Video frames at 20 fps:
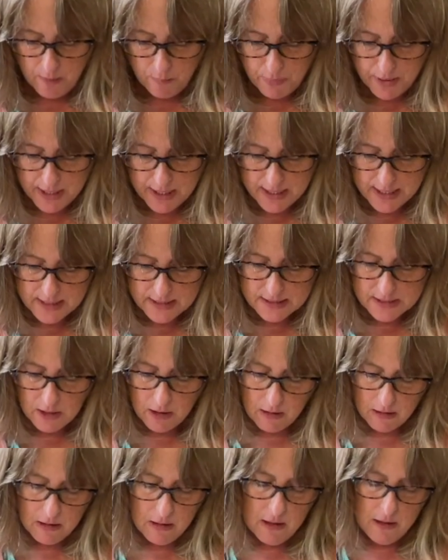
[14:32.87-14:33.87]
But it is
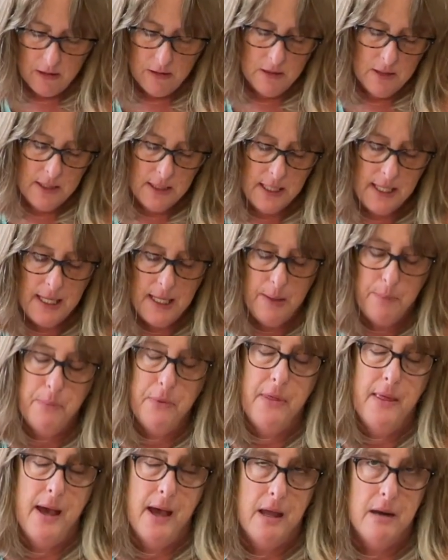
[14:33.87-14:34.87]
harder to keep
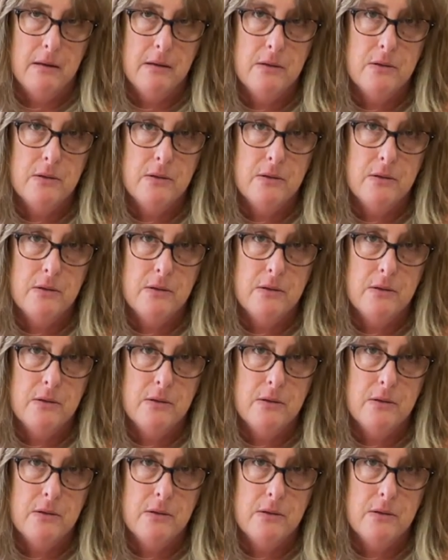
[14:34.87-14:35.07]
that